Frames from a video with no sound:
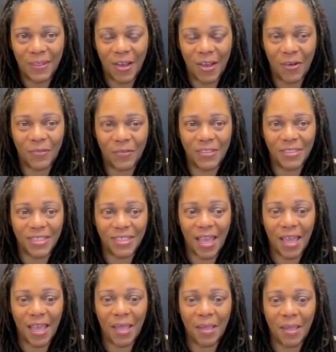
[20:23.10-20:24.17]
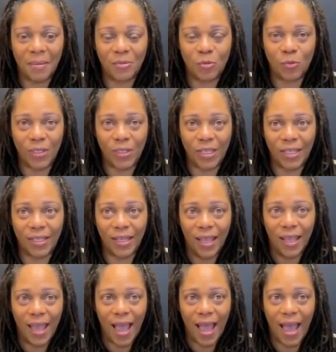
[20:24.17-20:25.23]
Oftentimes when
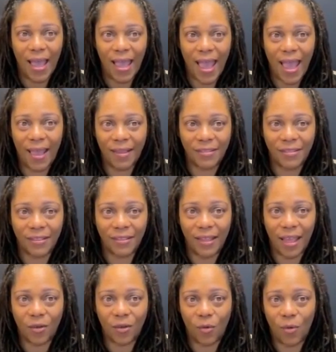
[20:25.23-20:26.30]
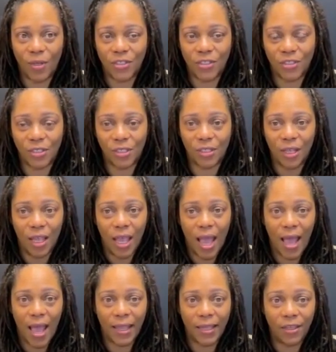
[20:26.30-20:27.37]
I ask that question,
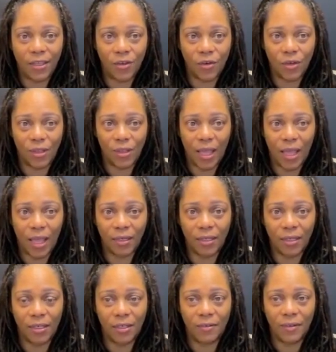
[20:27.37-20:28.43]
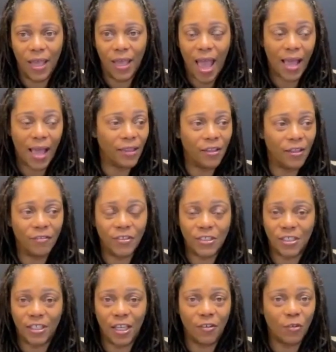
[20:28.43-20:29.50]
I hear a lot of, I love to
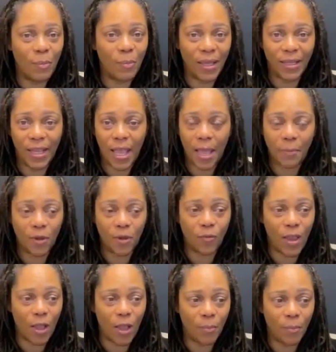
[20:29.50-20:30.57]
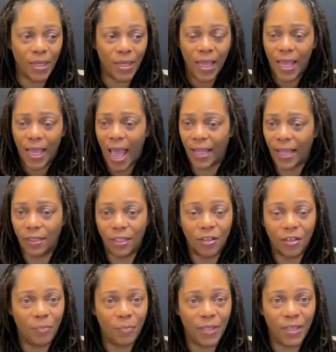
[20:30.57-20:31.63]
see everybody happy around me. I
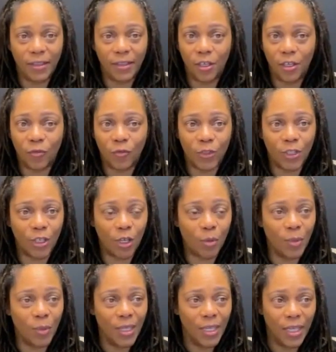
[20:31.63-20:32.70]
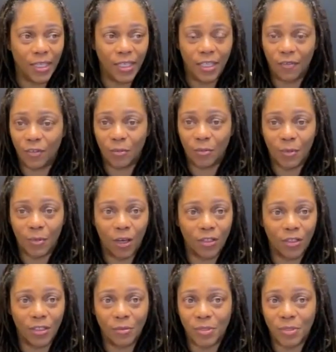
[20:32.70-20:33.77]
love being there for them and giving them all
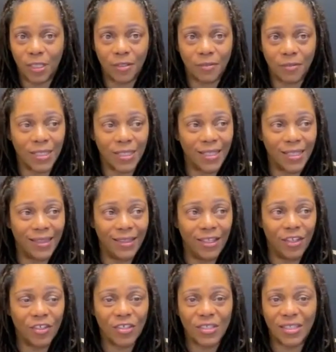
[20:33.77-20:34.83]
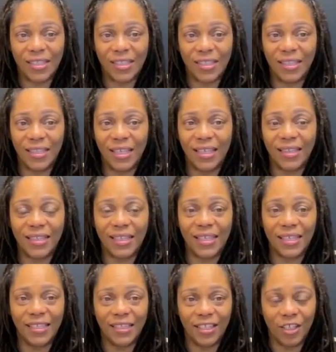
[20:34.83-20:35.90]
of themselves. And there's
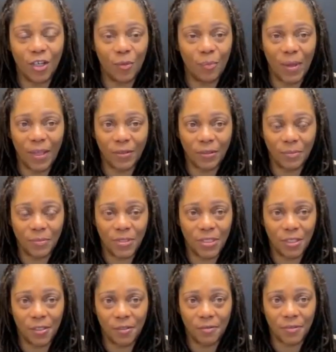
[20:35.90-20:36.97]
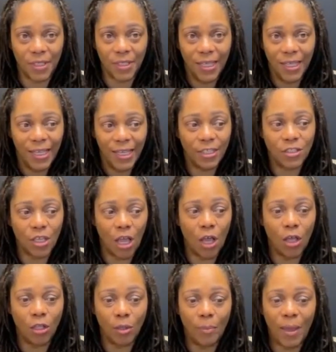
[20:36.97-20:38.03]
nothing in there about themselves. It's
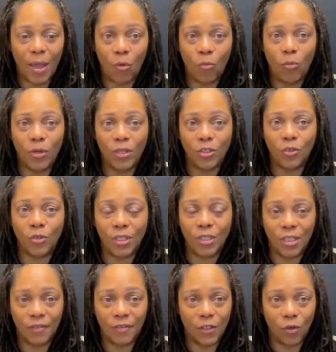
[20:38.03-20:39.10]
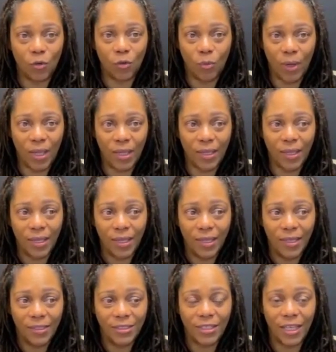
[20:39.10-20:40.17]
all about what you're giving away
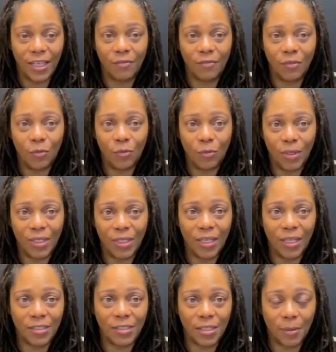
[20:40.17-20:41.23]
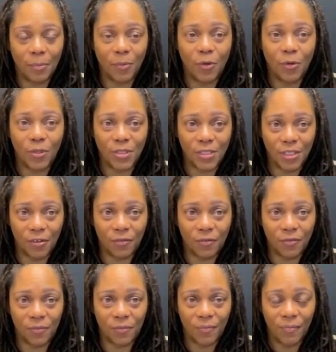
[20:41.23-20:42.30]
to everyone except yourself.
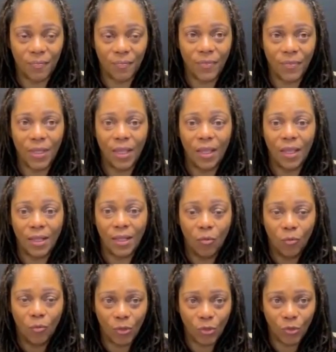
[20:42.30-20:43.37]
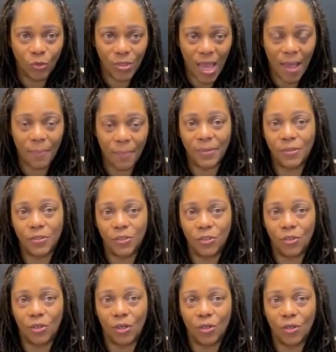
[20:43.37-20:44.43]
When you tap into
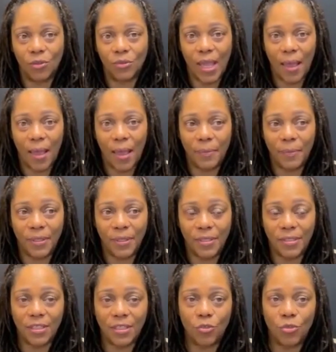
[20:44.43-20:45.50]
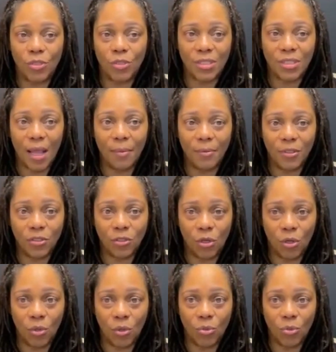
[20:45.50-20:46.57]
your own happiness and you establish
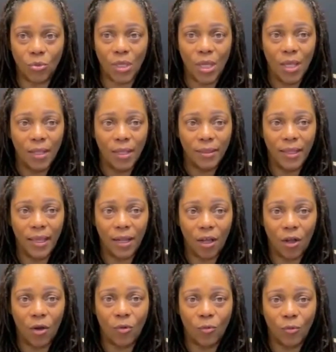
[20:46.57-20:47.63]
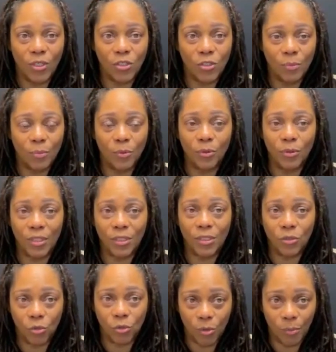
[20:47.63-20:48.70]
goals that are reachable and
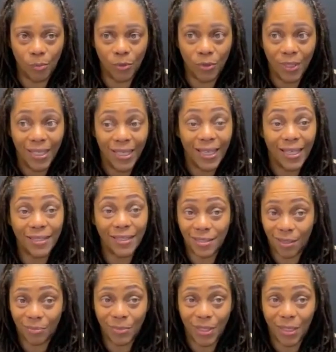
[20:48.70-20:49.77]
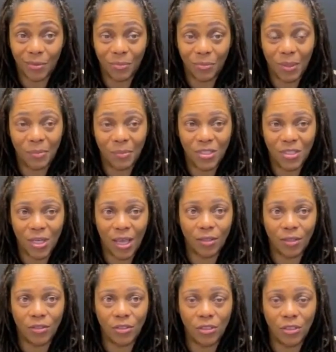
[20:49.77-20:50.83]
doable, and sometimes maybe
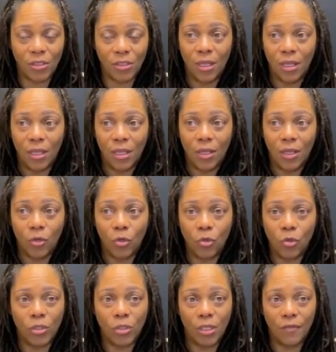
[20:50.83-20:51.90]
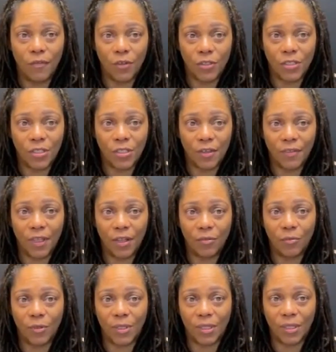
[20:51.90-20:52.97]
challenging, you'll give yourself that
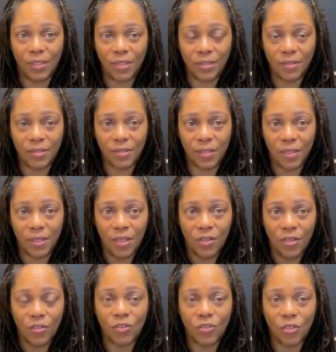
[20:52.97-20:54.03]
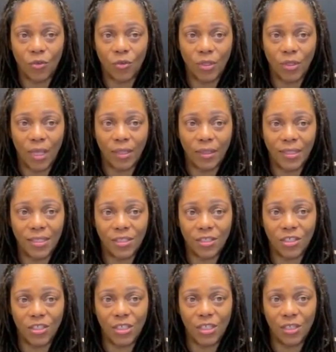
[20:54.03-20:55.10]
release so that this
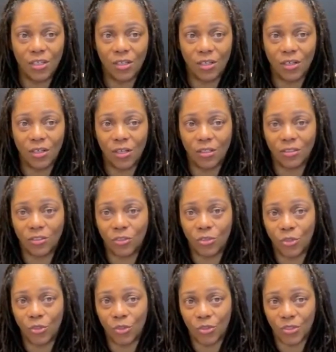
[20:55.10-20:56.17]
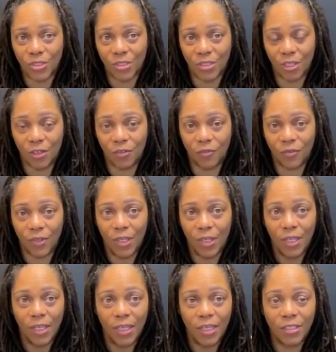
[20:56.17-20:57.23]
year to yourself
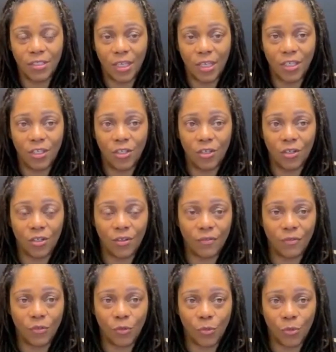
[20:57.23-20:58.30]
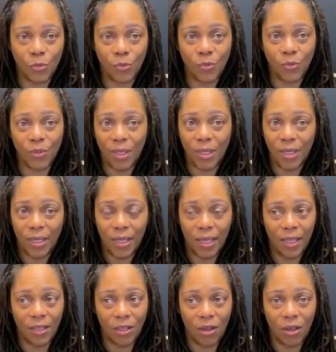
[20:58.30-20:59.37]
is a year of truth
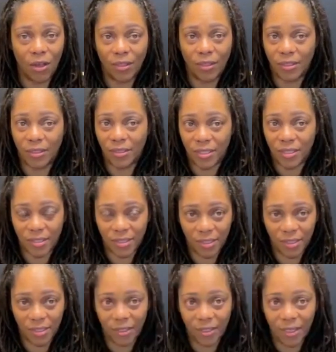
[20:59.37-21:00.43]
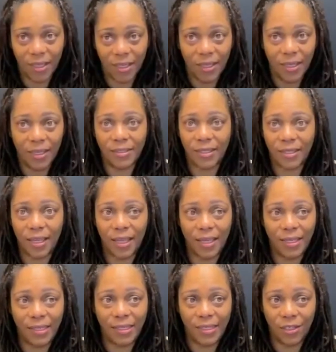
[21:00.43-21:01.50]
and authenticity. It's a
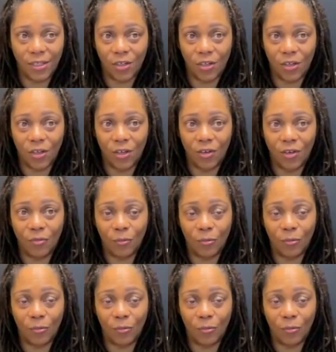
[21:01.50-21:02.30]
year of